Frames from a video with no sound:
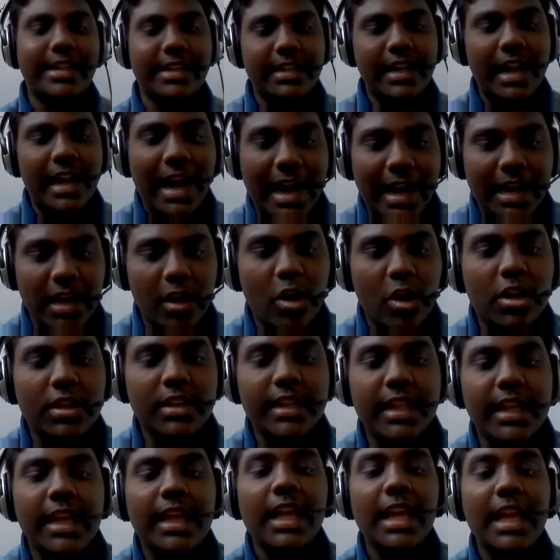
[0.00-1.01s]
in hand, or
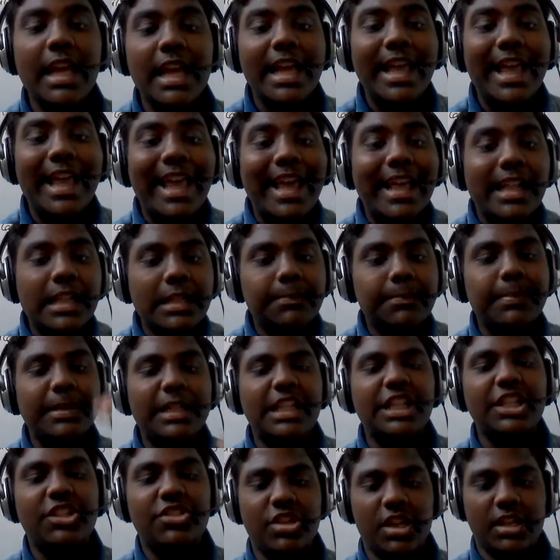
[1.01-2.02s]
they help
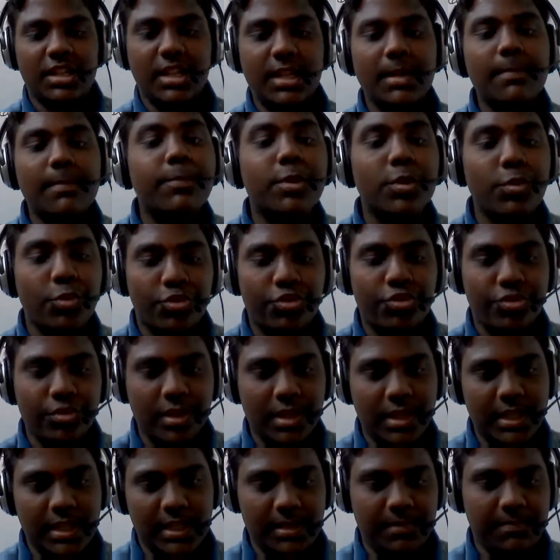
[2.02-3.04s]
each other
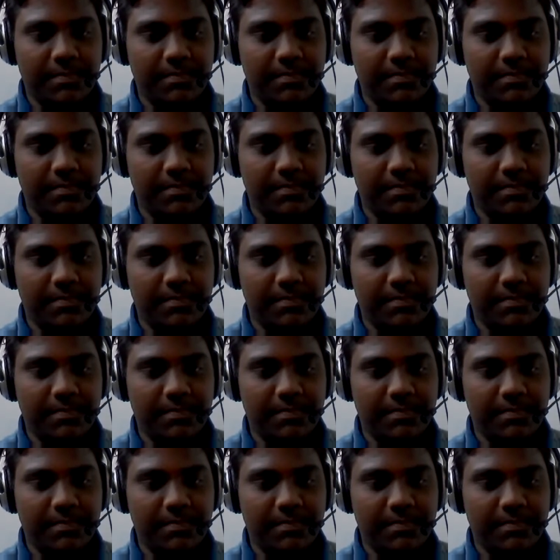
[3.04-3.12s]
mutually.